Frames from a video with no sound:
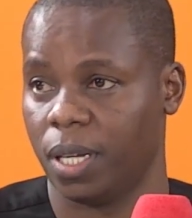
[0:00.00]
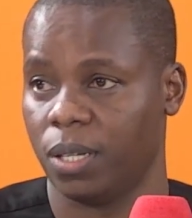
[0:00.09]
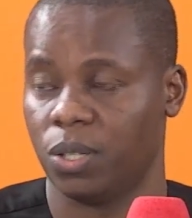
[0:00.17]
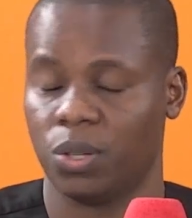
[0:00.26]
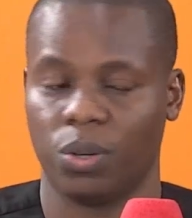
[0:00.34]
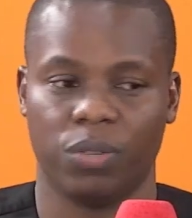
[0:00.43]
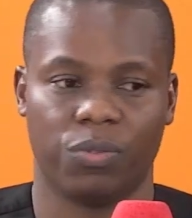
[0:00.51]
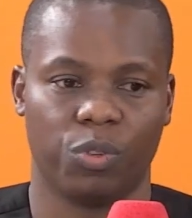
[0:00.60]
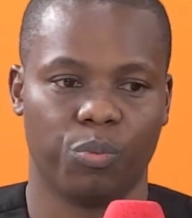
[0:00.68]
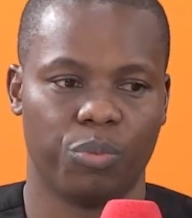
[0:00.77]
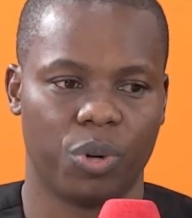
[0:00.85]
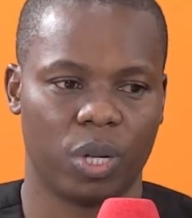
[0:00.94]
So if you
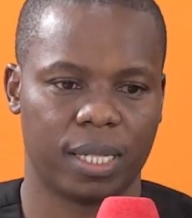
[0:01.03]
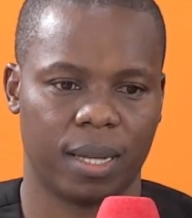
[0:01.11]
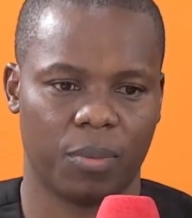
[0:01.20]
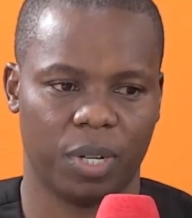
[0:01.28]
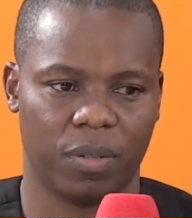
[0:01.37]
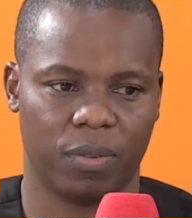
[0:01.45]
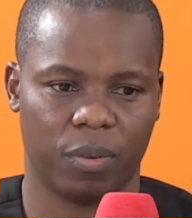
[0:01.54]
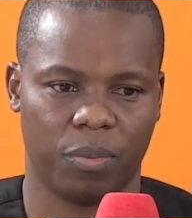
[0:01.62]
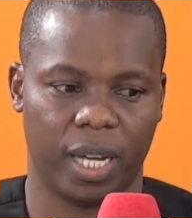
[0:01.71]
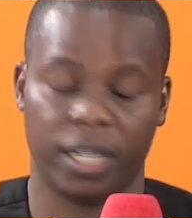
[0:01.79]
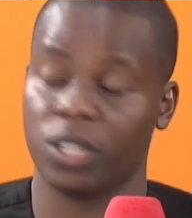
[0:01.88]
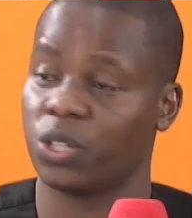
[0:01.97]
brought someone from the
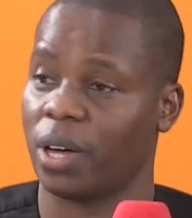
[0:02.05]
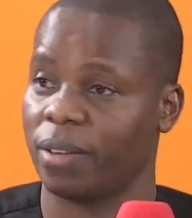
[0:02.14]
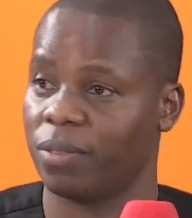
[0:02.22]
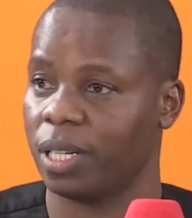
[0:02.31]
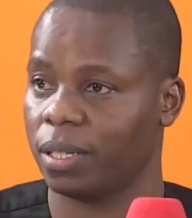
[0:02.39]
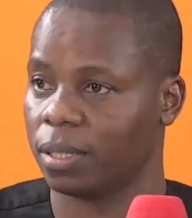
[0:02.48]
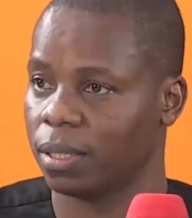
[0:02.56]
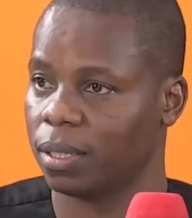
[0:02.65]
NHIF here,